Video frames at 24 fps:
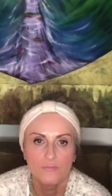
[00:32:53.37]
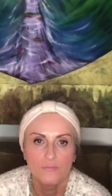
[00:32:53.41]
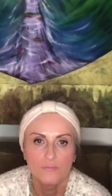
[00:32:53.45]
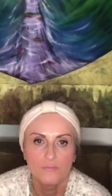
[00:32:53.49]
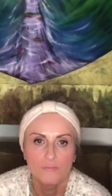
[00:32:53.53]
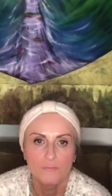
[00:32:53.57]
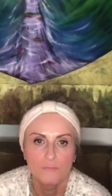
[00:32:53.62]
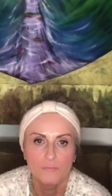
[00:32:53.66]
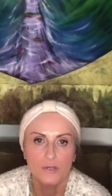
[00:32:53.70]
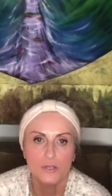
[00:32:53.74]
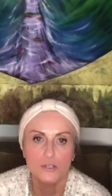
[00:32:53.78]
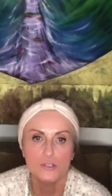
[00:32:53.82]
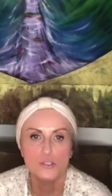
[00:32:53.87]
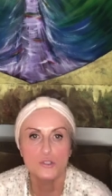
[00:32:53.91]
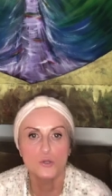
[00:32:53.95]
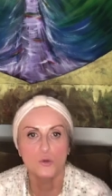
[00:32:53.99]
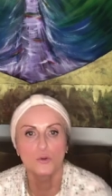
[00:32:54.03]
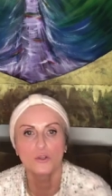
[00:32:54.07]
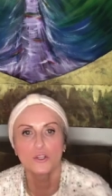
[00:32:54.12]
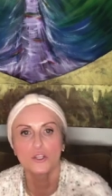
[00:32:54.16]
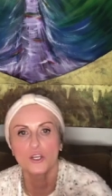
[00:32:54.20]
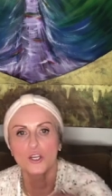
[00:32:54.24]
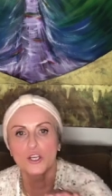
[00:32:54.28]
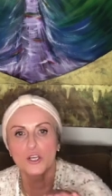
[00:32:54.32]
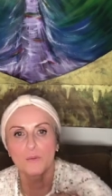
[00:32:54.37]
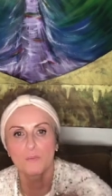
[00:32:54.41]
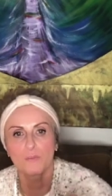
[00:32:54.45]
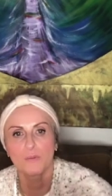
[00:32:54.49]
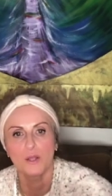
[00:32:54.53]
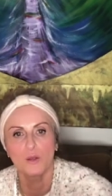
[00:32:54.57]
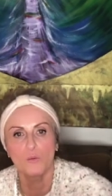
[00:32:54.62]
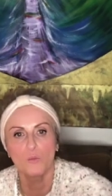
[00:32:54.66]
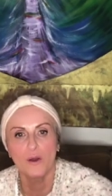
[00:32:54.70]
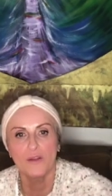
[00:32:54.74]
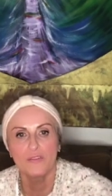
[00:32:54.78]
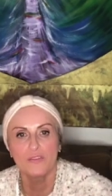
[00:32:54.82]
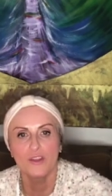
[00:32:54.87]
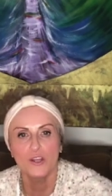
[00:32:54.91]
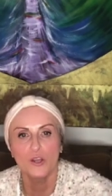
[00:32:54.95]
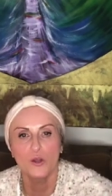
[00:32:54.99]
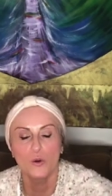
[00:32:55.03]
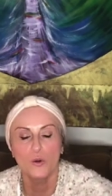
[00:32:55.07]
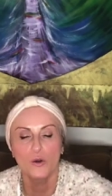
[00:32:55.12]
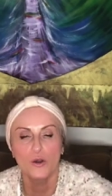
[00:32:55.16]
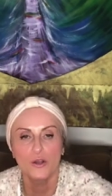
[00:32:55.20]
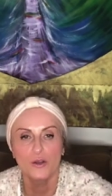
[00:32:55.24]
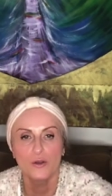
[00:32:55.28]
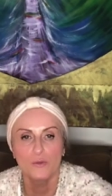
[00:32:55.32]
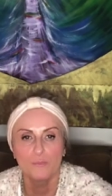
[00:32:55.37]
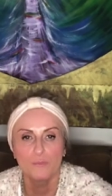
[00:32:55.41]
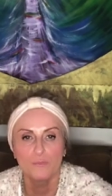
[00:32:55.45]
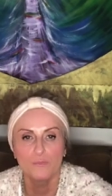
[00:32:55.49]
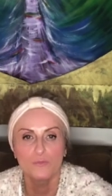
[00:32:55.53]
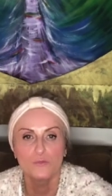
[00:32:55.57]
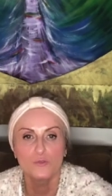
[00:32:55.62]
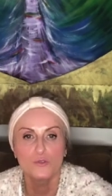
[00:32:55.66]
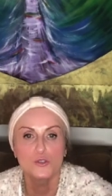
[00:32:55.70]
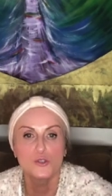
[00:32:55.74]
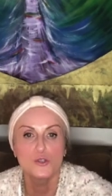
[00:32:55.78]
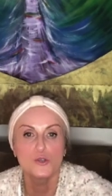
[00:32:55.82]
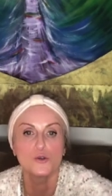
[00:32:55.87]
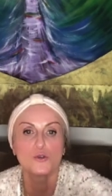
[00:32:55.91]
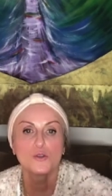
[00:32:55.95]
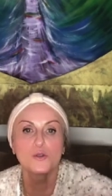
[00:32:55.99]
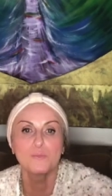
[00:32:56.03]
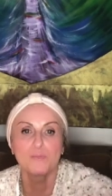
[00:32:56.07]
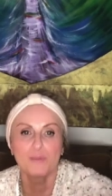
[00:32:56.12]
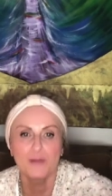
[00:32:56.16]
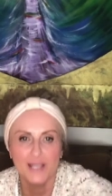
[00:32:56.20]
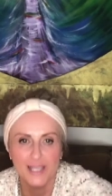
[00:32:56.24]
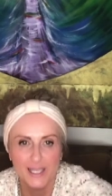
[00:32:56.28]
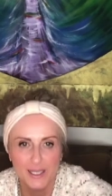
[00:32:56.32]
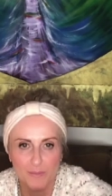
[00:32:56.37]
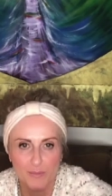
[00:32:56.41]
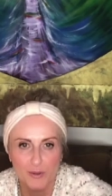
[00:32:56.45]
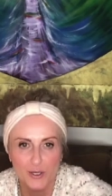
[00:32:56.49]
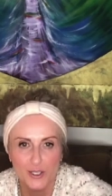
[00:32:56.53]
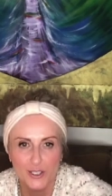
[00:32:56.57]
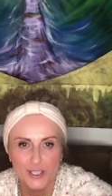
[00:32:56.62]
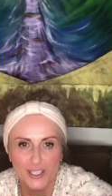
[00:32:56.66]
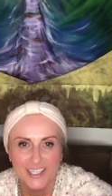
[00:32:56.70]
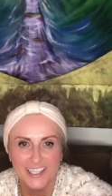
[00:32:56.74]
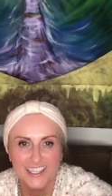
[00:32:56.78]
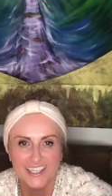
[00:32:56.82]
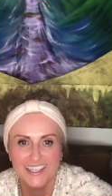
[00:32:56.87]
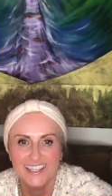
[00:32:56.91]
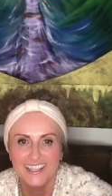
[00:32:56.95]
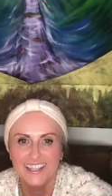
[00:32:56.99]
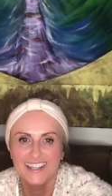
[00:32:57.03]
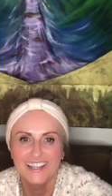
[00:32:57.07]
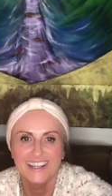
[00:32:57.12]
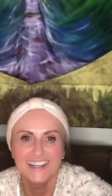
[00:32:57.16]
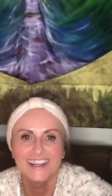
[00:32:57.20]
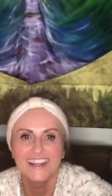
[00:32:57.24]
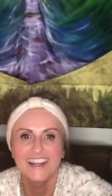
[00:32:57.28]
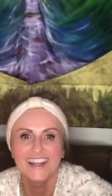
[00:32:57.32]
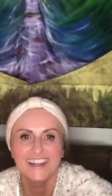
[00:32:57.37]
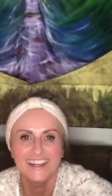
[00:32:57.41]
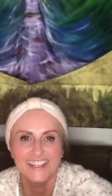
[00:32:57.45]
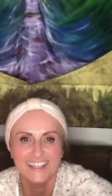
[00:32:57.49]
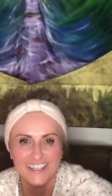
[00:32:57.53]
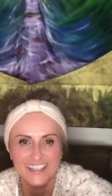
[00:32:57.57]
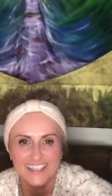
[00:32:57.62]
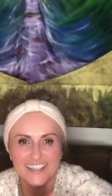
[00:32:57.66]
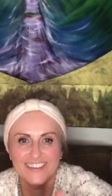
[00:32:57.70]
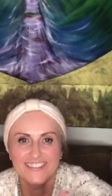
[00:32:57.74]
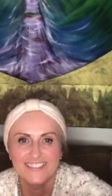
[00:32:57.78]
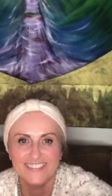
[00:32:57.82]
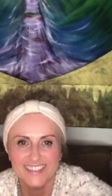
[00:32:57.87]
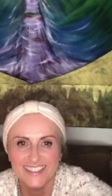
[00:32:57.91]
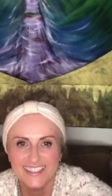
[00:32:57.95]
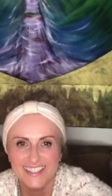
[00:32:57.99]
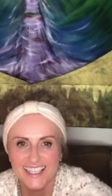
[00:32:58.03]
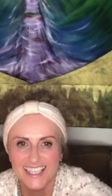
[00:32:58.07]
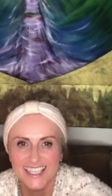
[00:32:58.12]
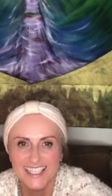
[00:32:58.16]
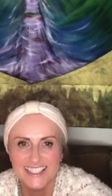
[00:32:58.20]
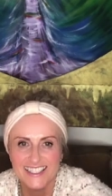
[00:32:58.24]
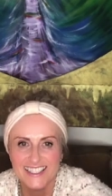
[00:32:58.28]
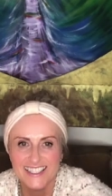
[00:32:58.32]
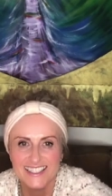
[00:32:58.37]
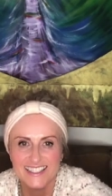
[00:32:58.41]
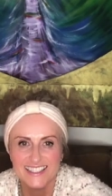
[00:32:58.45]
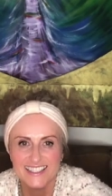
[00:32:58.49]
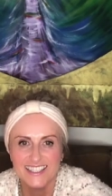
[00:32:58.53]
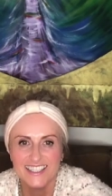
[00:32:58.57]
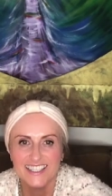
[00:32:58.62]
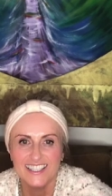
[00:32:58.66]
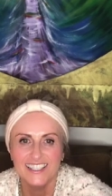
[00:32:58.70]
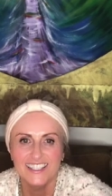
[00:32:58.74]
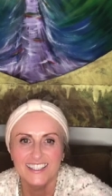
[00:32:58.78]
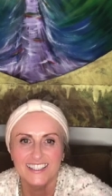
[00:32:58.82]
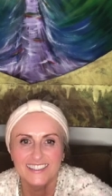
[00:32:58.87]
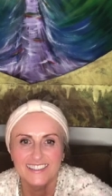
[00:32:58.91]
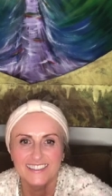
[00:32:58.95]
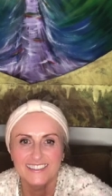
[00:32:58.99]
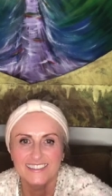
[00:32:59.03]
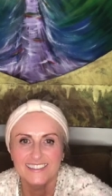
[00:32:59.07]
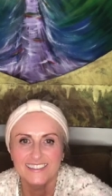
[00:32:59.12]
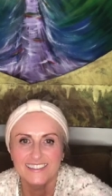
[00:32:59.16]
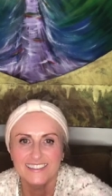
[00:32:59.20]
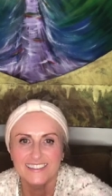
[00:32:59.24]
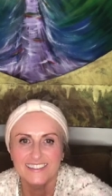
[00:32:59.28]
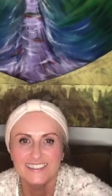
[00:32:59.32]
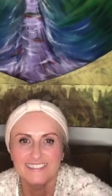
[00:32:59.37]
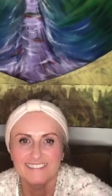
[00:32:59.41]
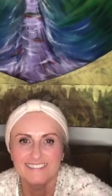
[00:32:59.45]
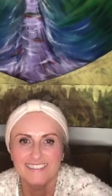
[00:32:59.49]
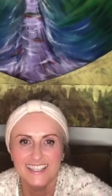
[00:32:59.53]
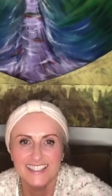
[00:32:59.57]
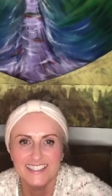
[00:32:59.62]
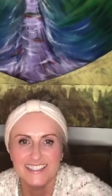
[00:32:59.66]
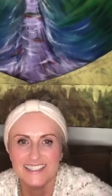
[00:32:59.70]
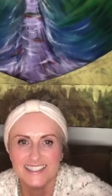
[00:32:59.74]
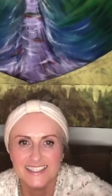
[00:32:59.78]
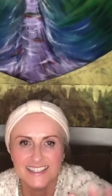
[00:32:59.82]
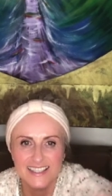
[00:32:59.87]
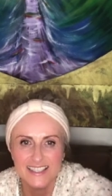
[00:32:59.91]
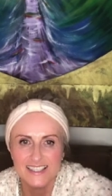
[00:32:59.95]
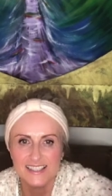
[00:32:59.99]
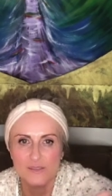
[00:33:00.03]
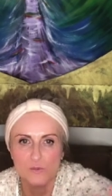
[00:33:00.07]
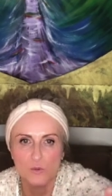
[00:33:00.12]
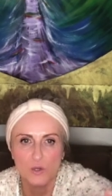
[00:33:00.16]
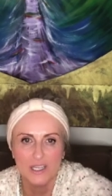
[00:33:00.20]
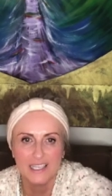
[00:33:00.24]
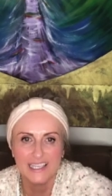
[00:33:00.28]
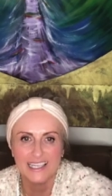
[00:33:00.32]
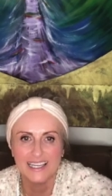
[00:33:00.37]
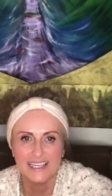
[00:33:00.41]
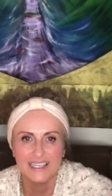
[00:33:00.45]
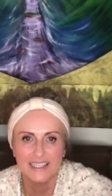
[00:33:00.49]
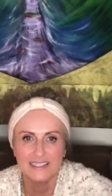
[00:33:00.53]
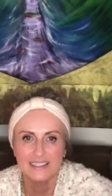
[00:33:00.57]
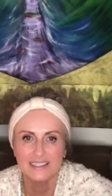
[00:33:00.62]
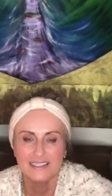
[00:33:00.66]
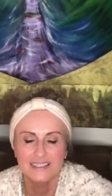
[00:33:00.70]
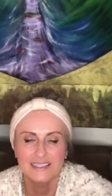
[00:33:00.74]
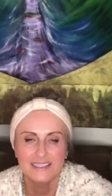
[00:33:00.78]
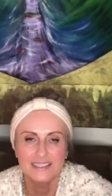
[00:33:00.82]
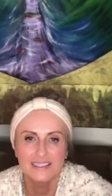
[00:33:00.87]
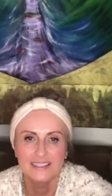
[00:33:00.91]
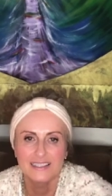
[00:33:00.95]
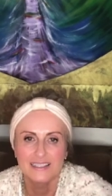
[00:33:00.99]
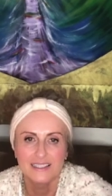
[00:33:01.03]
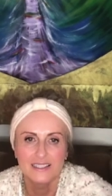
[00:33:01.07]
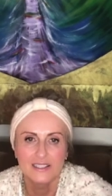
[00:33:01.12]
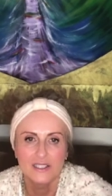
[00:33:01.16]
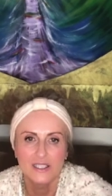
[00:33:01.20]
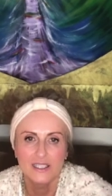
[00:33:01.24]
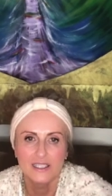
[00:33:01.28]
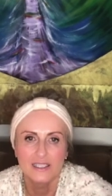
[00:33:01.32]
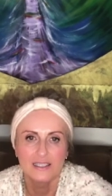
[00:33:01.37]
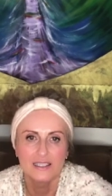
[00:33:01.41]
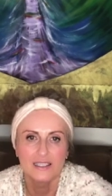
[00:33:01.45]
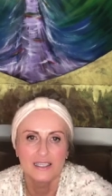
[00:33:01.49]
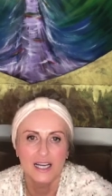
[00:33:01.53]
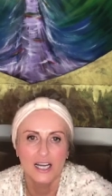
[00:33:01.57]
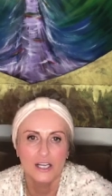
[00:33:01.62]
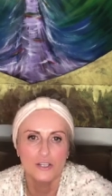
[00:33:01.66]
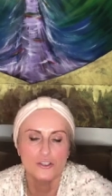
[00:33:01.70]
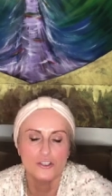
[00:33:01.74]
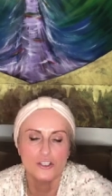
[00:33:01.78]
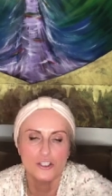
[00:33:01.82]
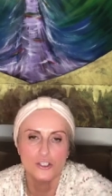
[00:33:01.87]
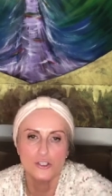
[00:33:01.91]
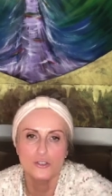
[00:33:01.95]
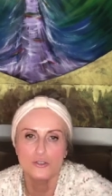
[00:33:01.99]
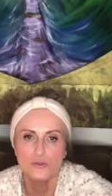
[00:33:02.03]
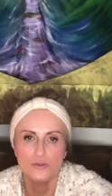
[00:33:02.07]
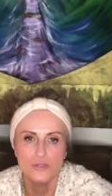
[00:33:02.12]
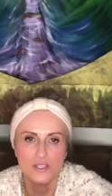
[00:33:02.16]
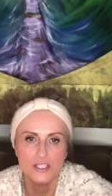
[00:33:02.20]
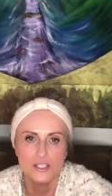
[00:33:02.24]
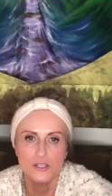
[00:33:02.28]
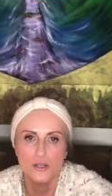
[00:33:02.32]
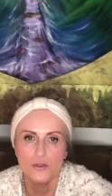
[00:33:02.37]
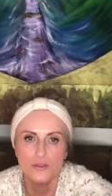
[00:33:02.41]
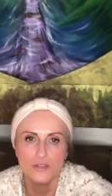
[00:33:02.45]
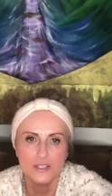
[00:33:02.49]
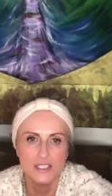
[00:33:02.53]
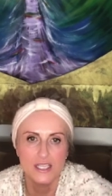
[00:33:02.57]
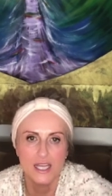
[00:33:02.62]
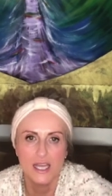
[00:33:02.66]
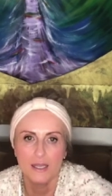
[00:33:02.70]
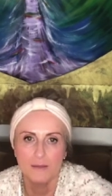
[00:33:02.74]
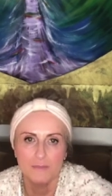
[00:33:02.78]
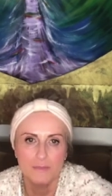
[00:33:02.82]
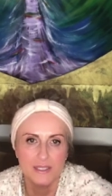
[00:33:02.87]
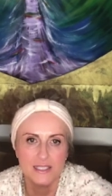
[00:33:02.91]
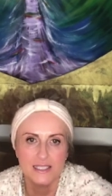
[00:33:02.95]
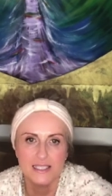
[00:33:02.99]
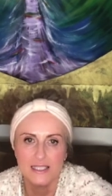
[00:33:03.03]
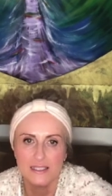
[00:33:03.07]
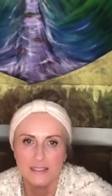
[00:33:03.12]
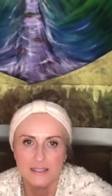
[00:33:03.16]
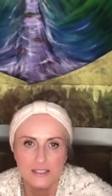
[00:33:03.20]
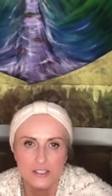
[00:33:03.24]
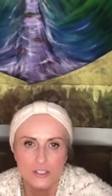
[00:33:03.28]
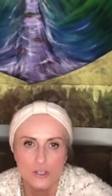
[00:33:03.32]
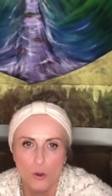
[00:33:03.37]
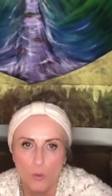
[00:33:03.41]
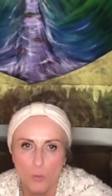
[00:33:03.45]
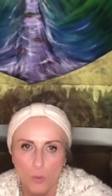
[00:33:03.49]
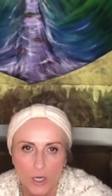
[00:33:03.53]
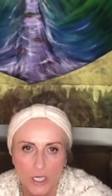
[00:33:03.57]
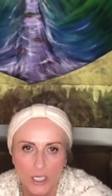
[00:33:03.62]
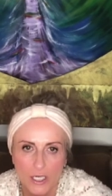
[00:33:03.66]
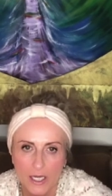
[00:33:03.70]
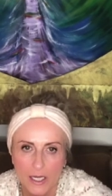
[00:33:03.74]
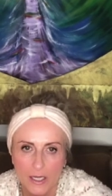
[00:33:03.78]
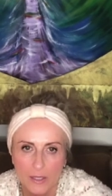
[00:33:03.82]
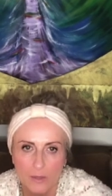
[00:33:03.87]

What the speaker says: But it's only going to be when they go to do the playbook that they're going to realize, oh, why isn't this working? I used to do this all the time and it's not working.